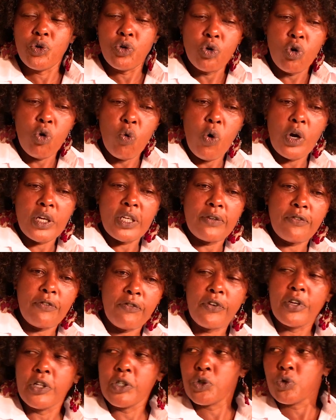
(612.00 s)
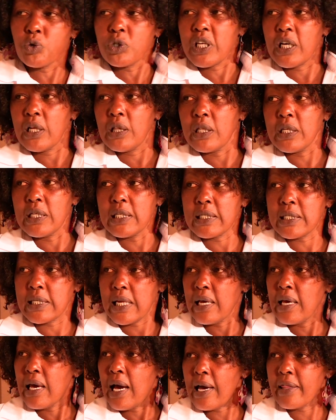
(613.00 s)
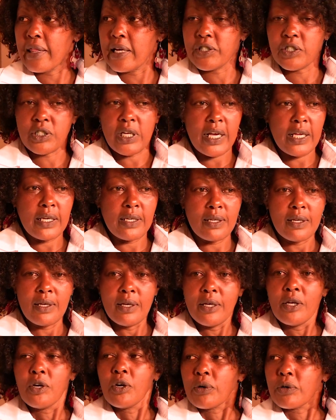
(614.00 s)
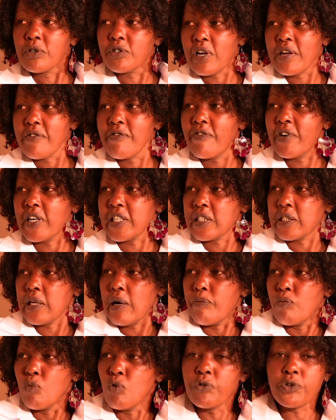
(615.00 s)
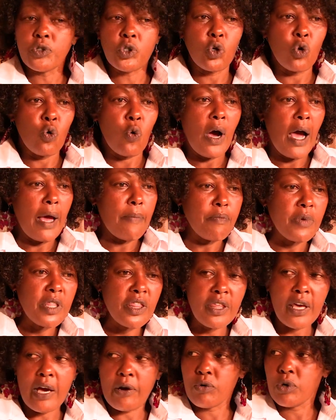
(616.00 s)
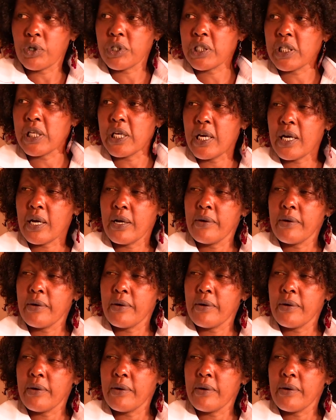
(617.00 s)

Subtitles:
know what it feels to tell this other side, drive faster, move slower, I mean there are rocks here.